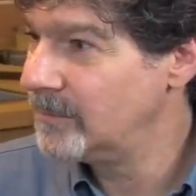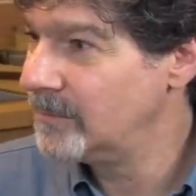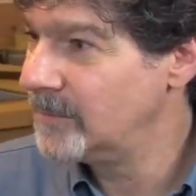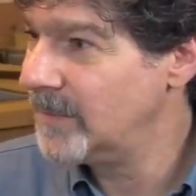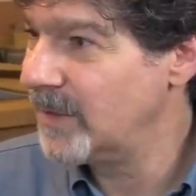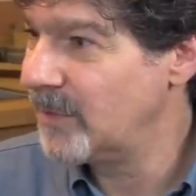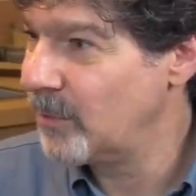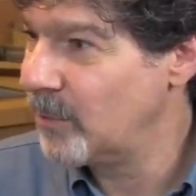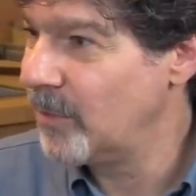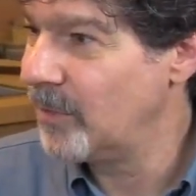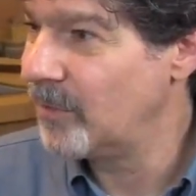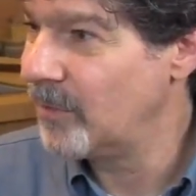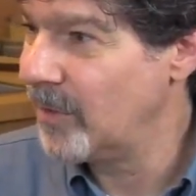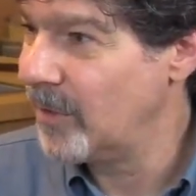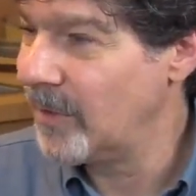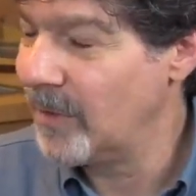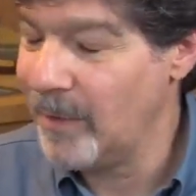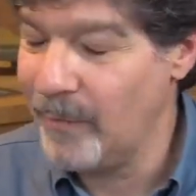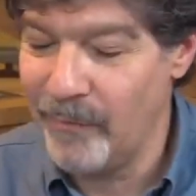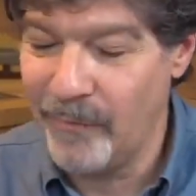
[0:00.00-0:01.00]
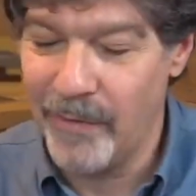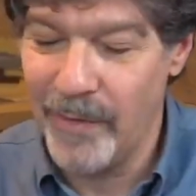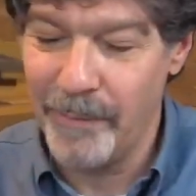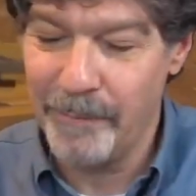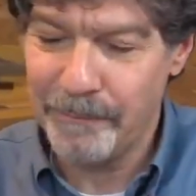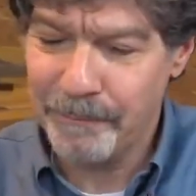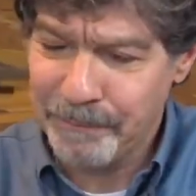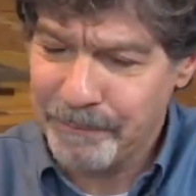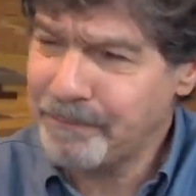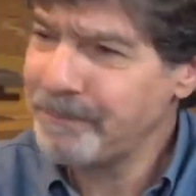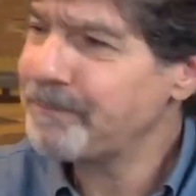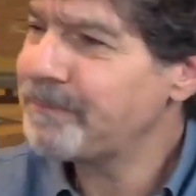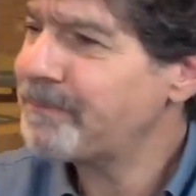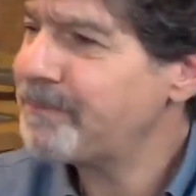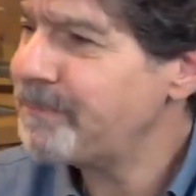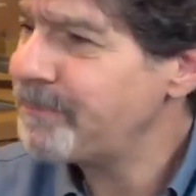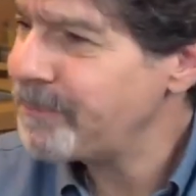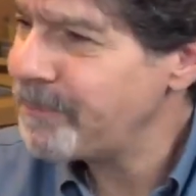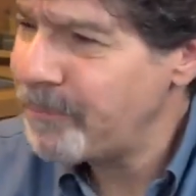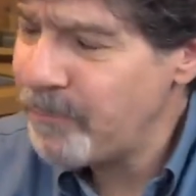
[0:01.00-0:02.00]
That's where it's going to come from.
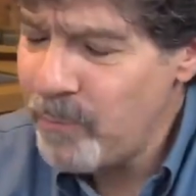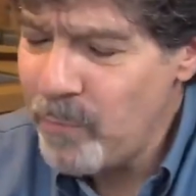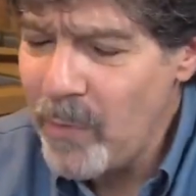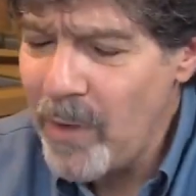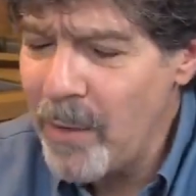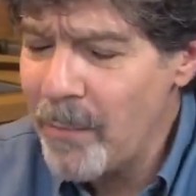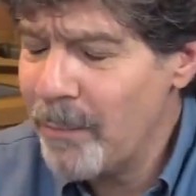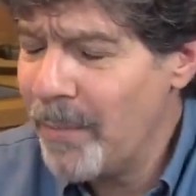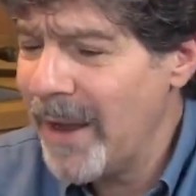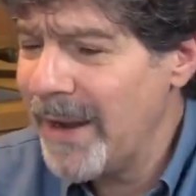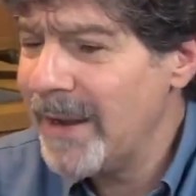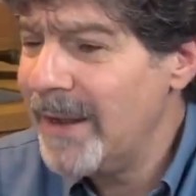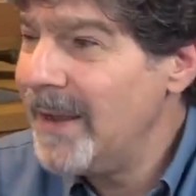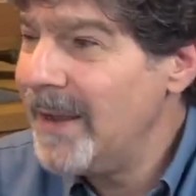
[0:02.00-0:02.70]
But